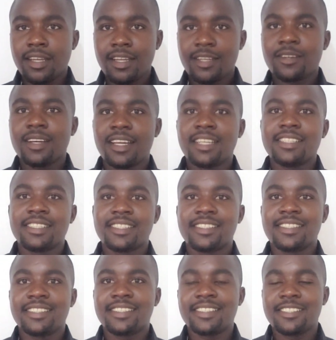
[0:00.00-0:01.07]
Hello
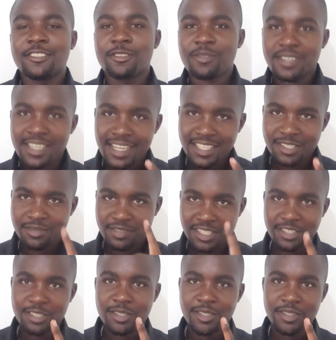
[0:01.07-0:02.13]
guys, today's
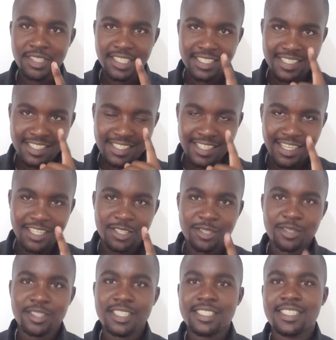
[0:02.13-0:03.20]
video is
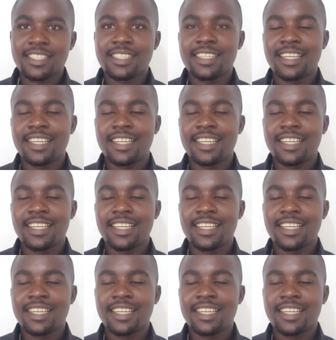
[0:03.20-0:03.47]
titled